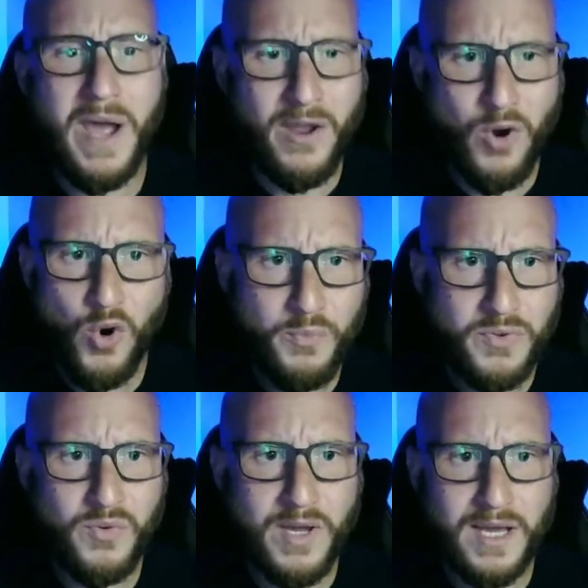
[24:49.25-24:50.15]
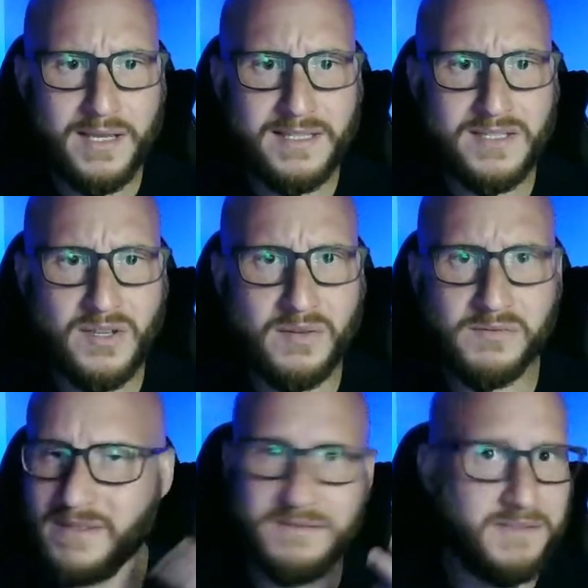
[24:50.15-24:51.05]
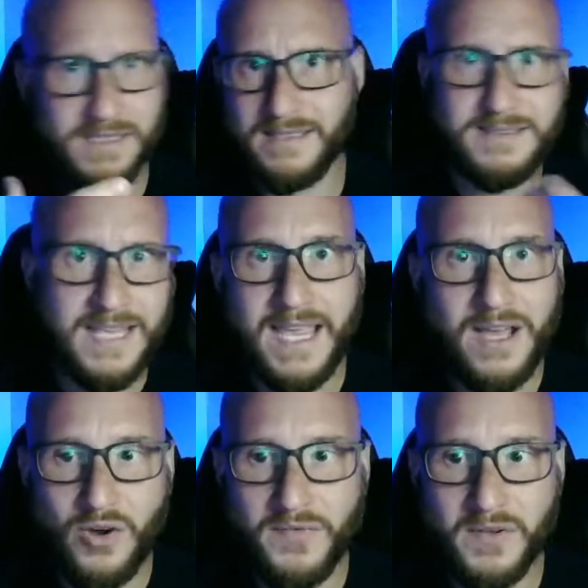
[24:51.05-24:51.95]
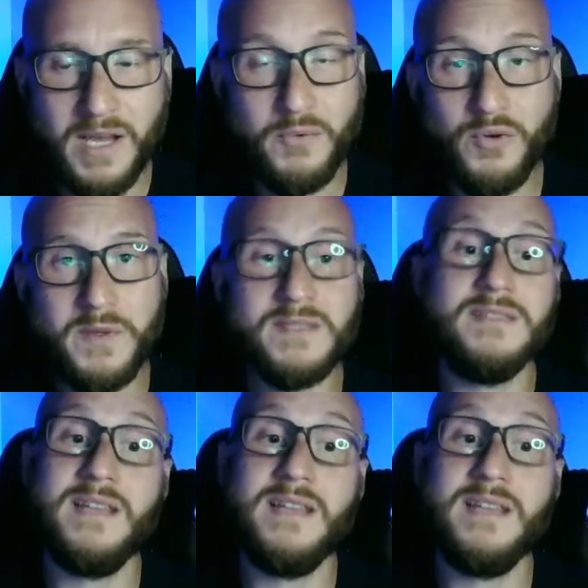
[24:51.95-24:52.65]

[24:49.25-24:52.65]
I hope you guys take off a couple of pieces,